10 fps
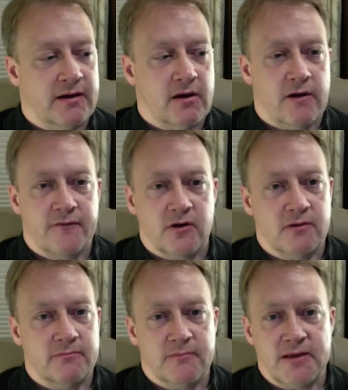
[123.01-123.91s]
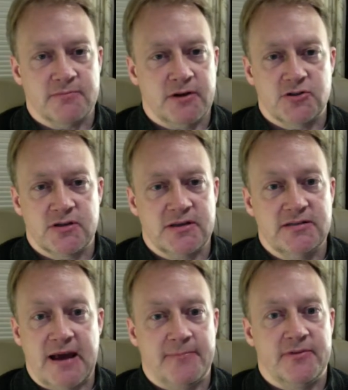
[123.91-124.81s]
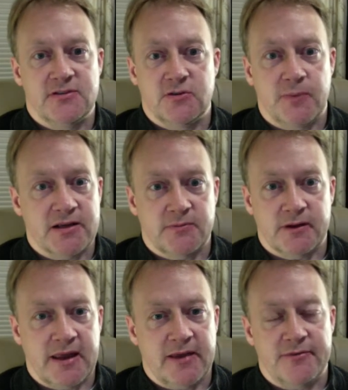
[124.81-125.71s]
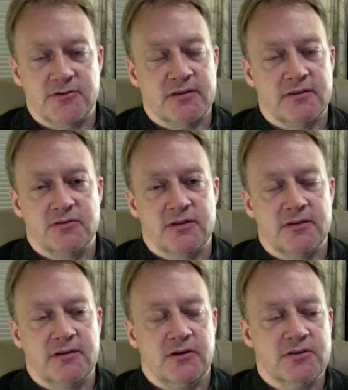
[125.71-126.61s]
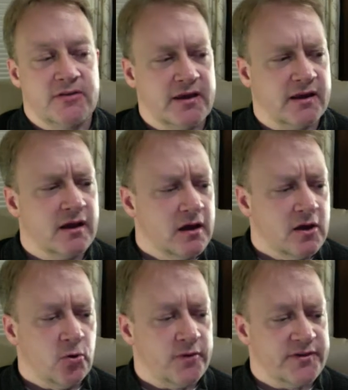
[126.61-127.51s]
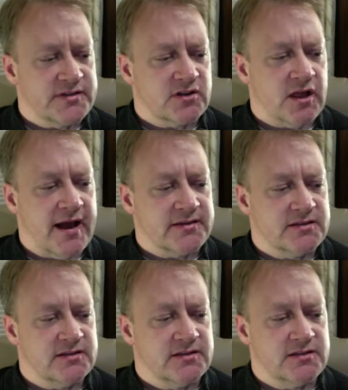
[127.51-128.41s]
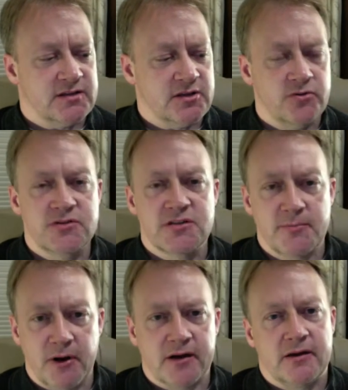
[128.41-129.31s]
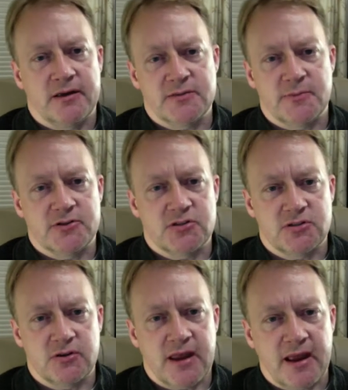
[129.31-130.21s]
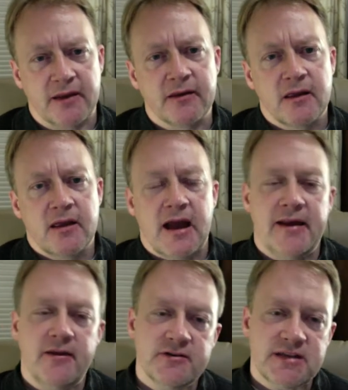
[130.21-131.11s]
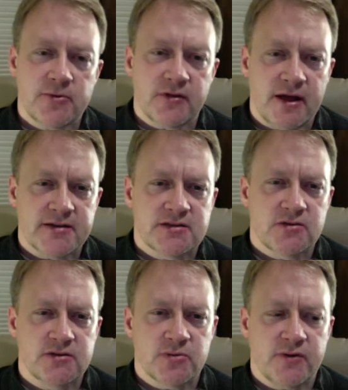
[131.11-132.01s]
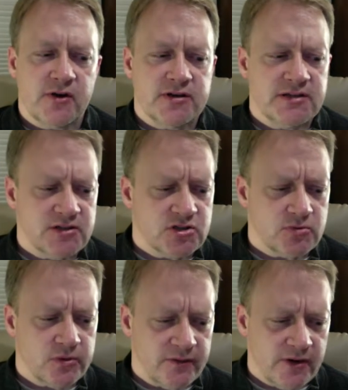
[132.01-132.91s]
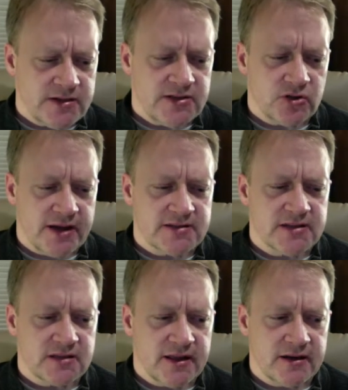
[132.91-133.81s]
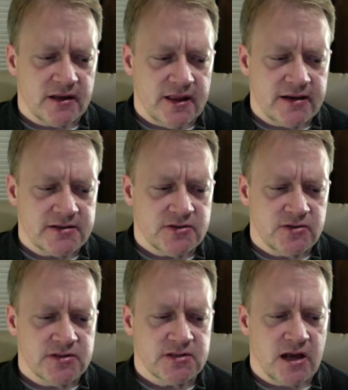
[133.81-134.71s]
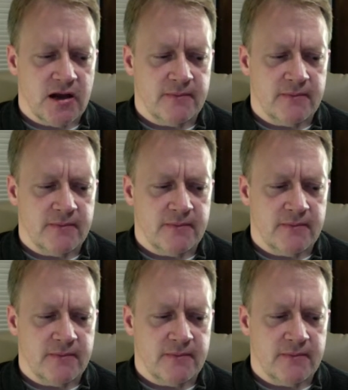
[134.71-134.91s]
offer as much in depth as you possibly can. Here's the thing with this class is use the book as much as you can. I notice that with a lot of students whenever I teach classes, a lot of students